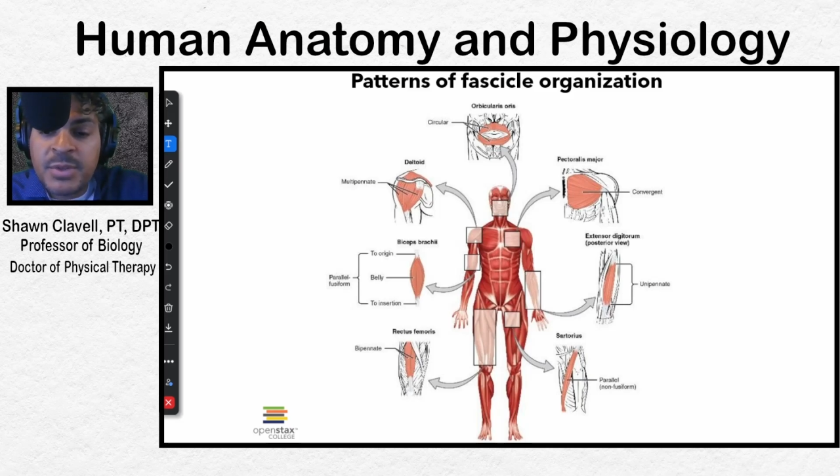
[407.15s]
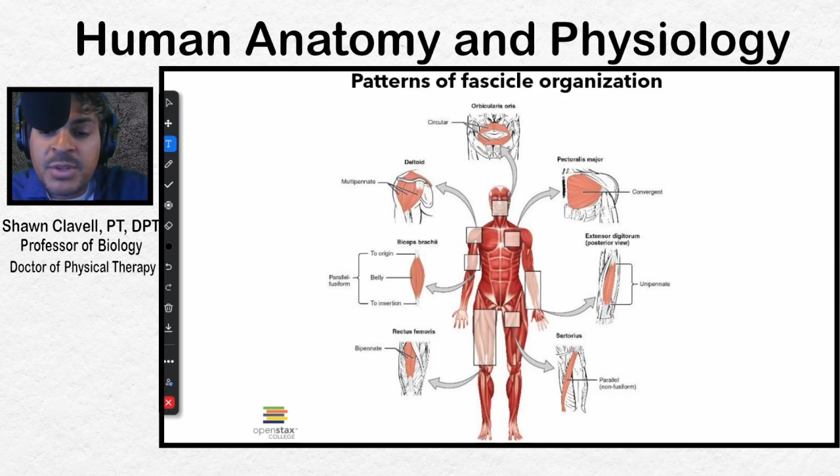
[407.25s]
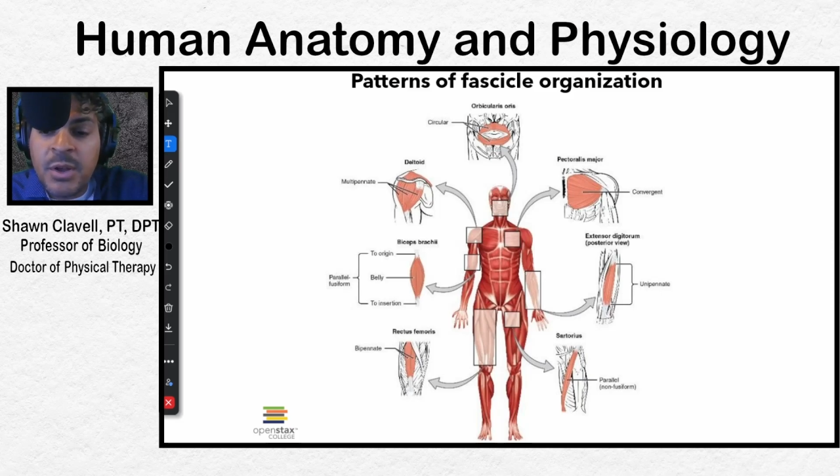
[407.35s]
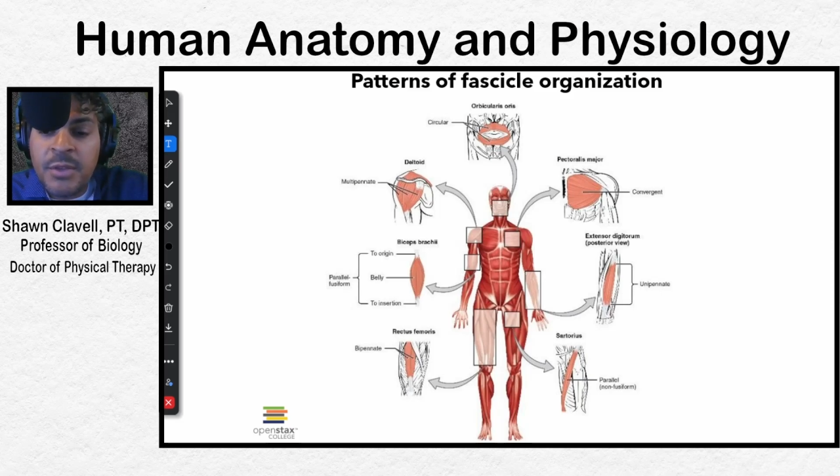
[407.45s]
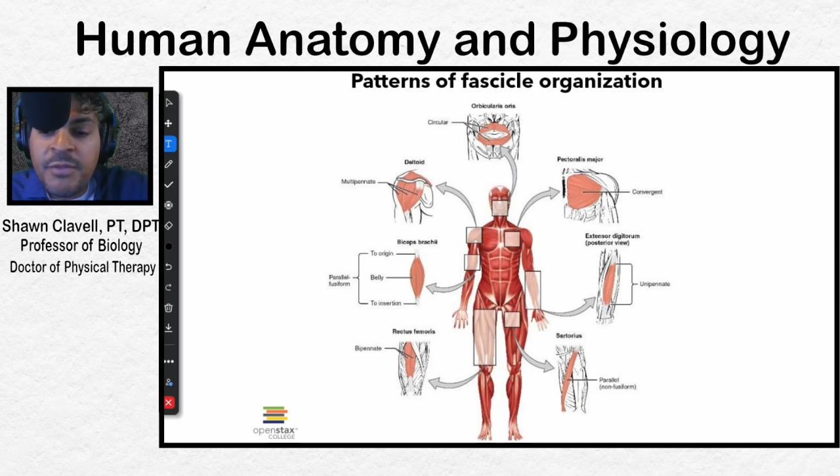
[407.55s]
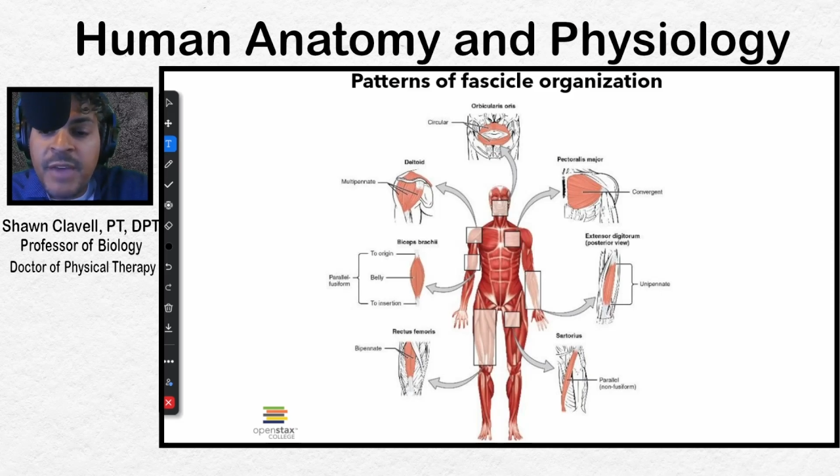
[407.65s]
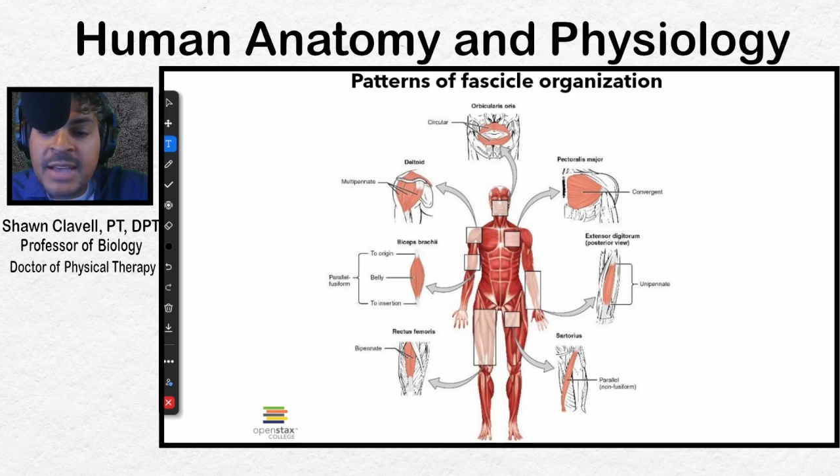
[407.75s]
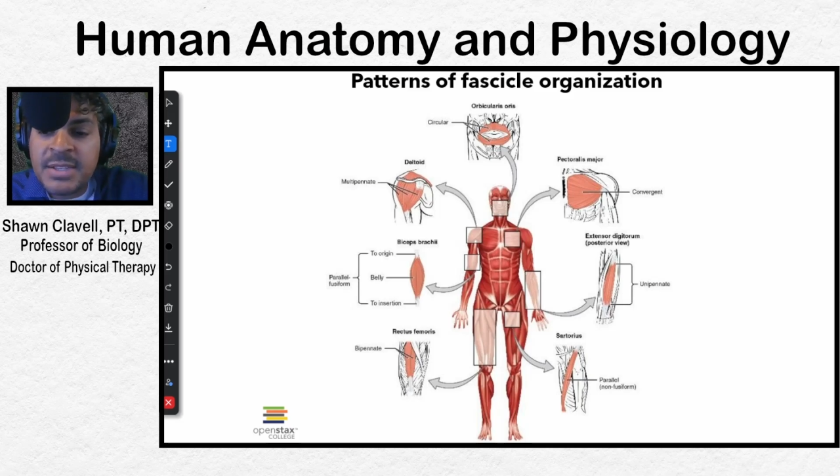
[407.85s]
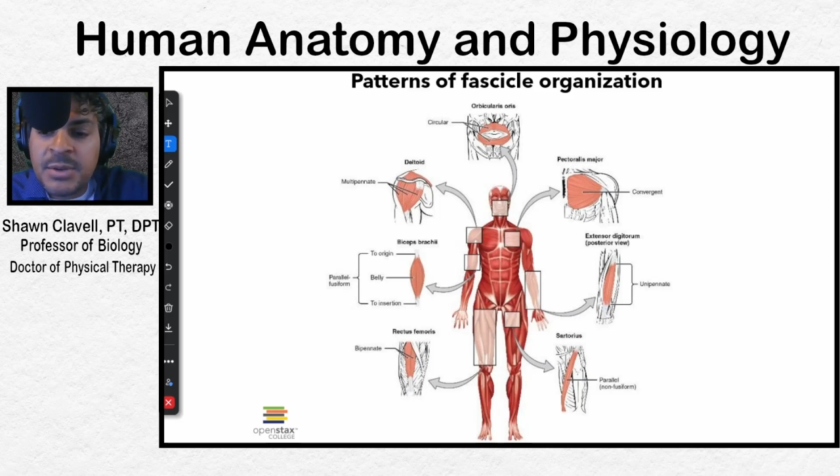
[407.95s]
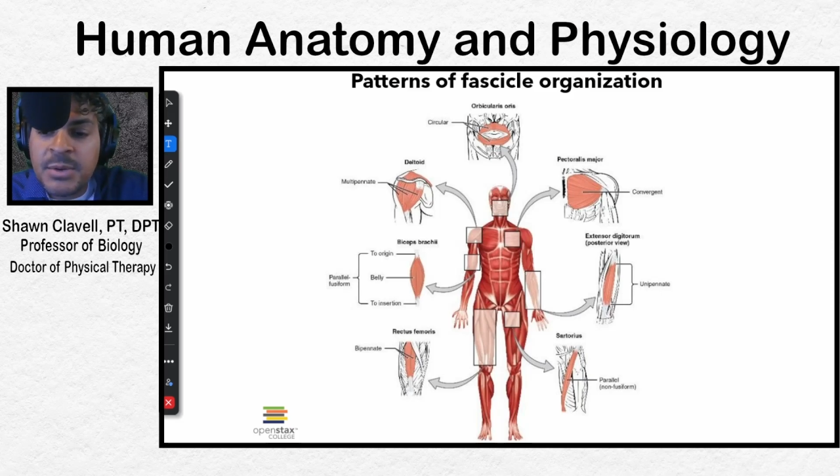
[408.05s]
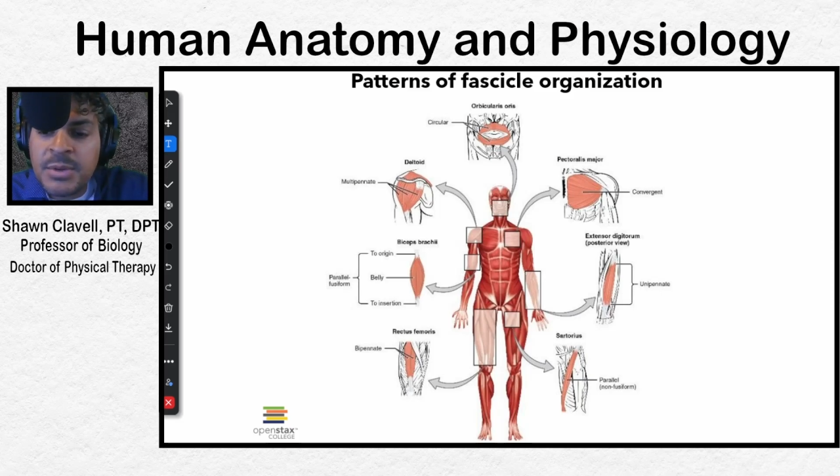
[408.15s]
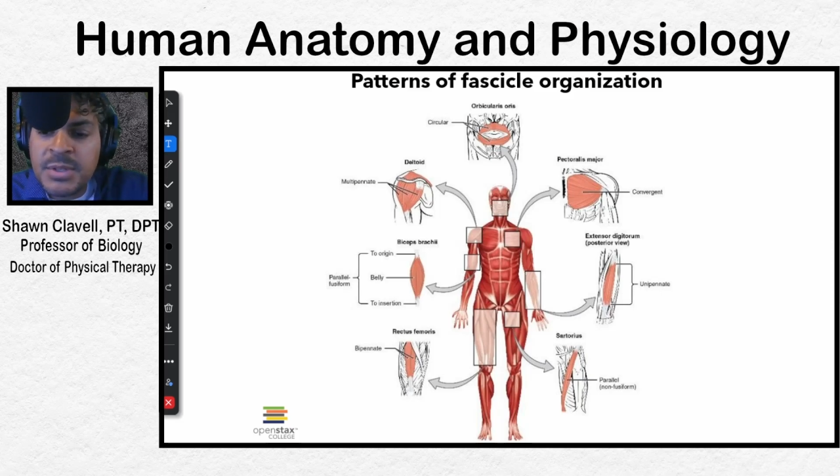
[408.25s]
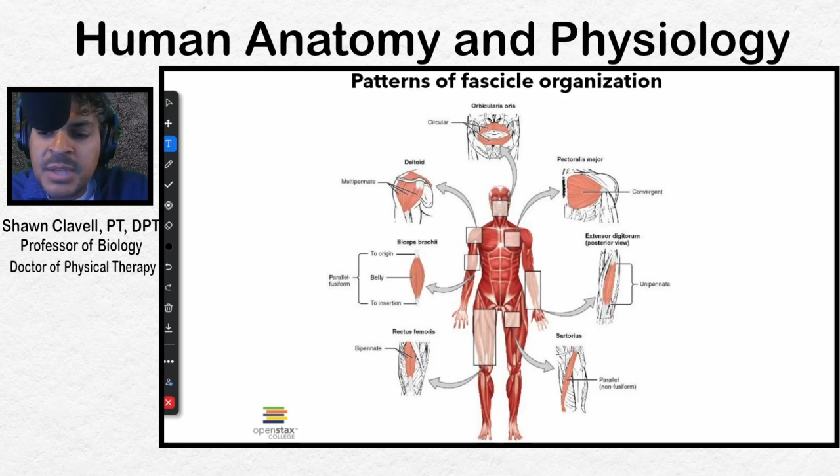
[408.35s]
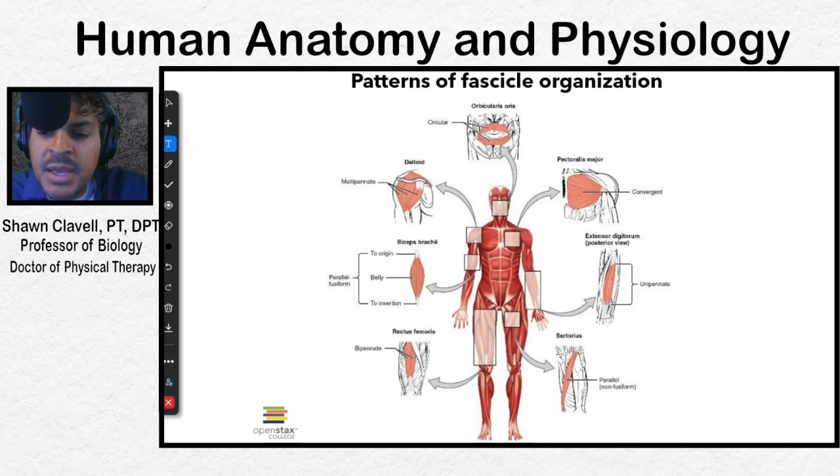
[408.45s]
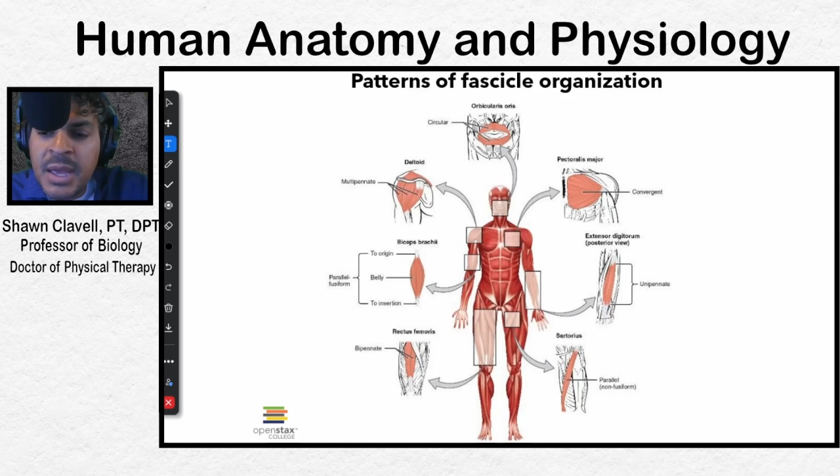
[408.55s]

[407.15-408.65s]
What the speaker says: called fascicles,